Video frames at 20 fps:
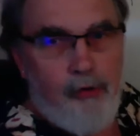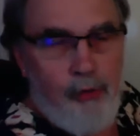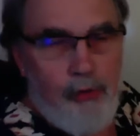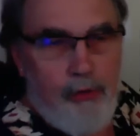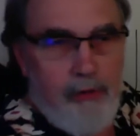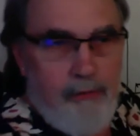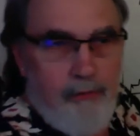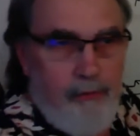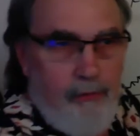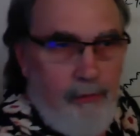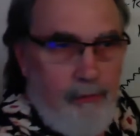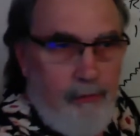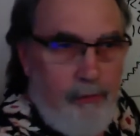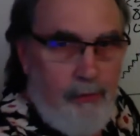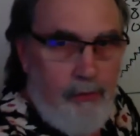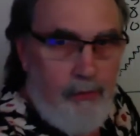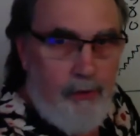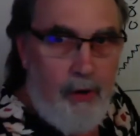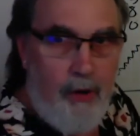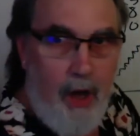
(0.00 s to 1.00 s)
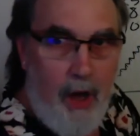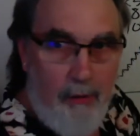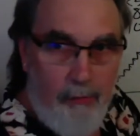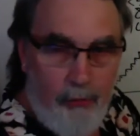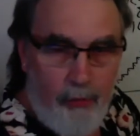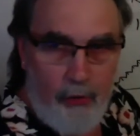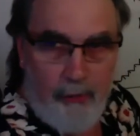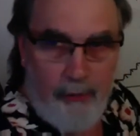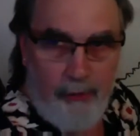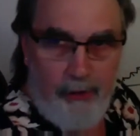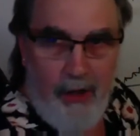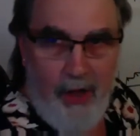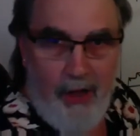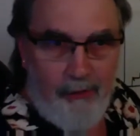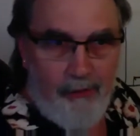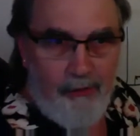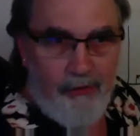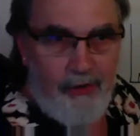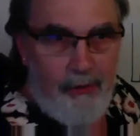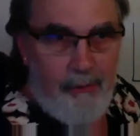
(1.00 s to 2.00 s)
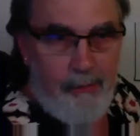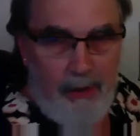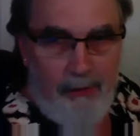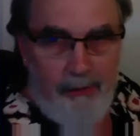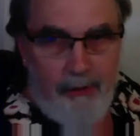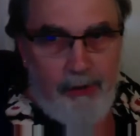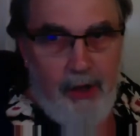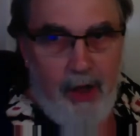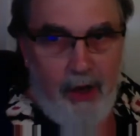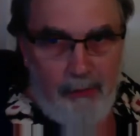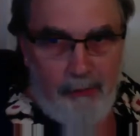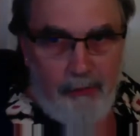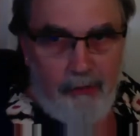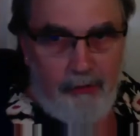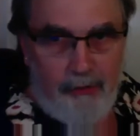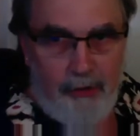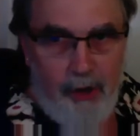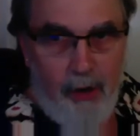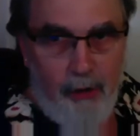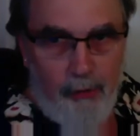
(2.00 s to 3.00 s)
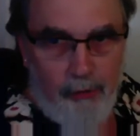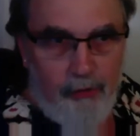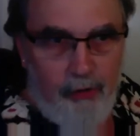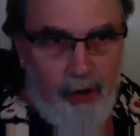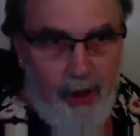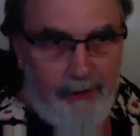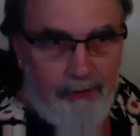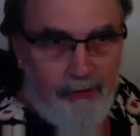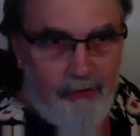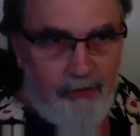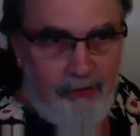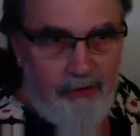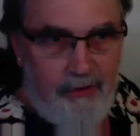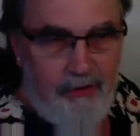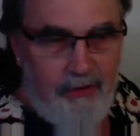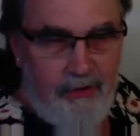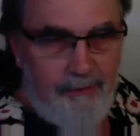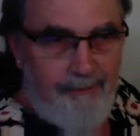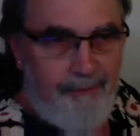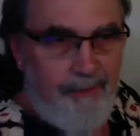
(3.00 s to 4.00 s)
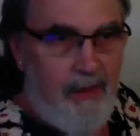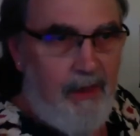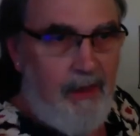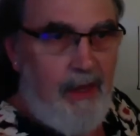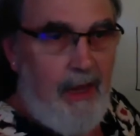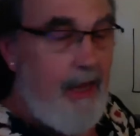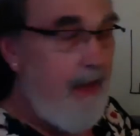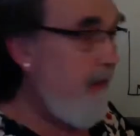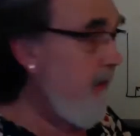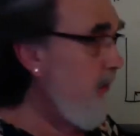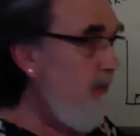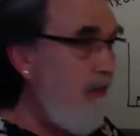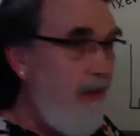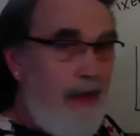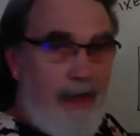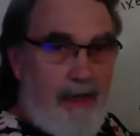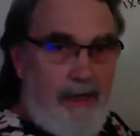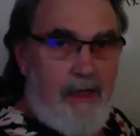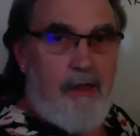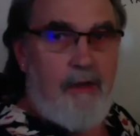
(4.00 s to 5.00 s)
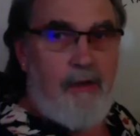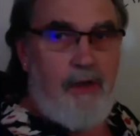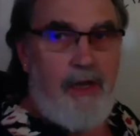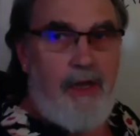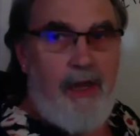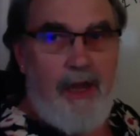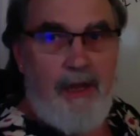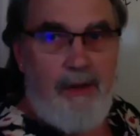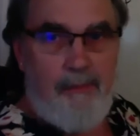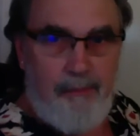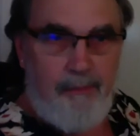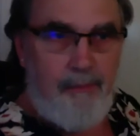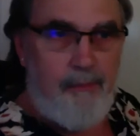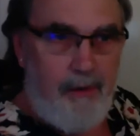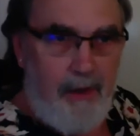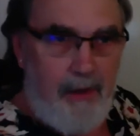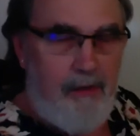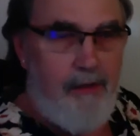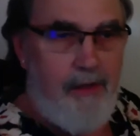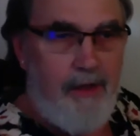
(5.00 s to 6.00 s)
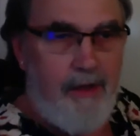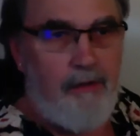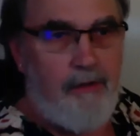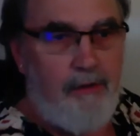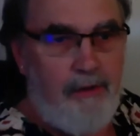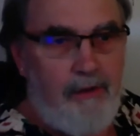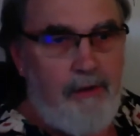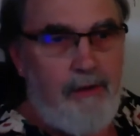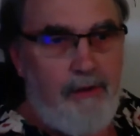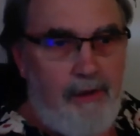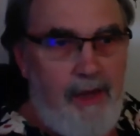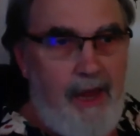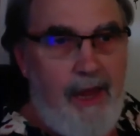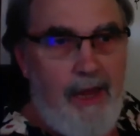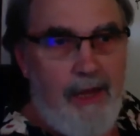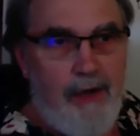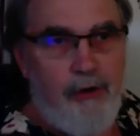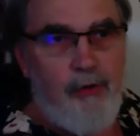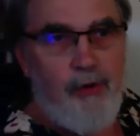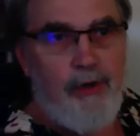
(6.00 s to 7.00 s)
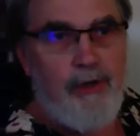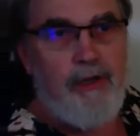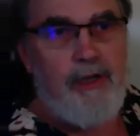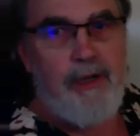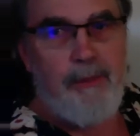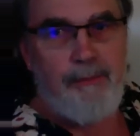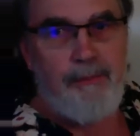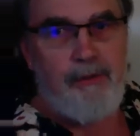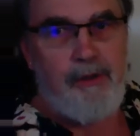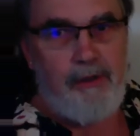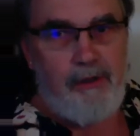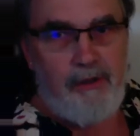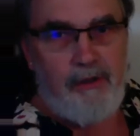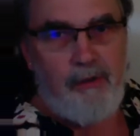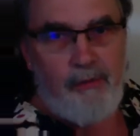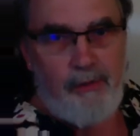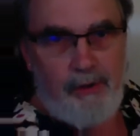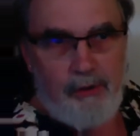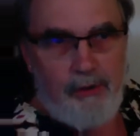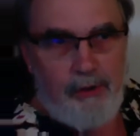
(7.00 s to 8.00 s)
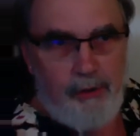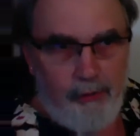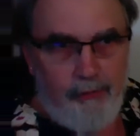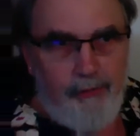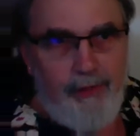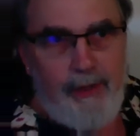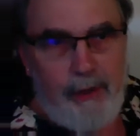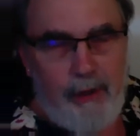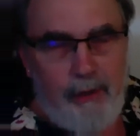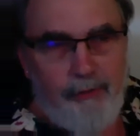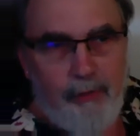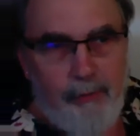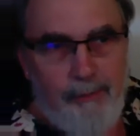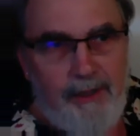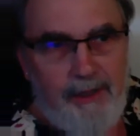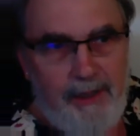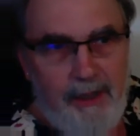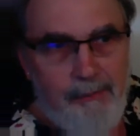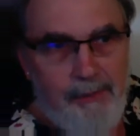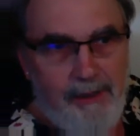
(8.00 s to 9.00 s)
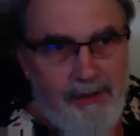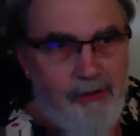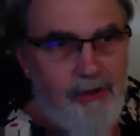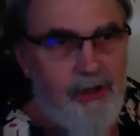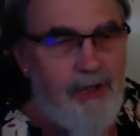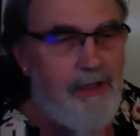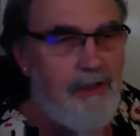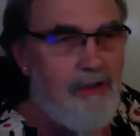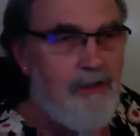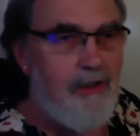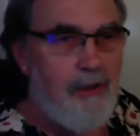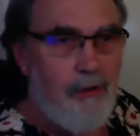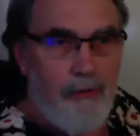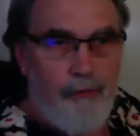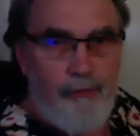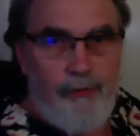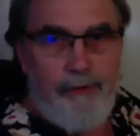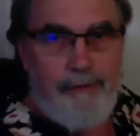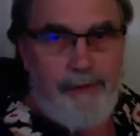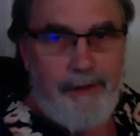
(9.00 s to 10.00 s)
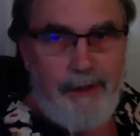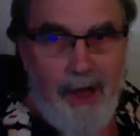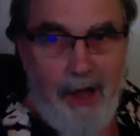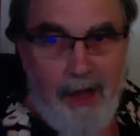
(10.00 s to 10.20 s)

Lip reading: worth of silver dollars. He'd play the dollar slots. And he'd then hand her a tip, say, here, thank you for making my change. Here's $50.